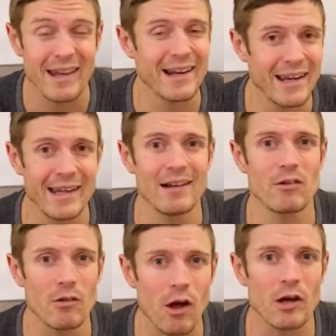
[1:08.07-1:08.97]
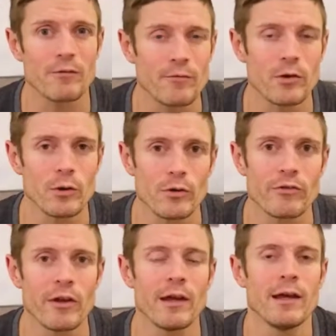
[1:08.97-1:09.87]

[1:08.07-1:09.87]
And I ate a lot of foods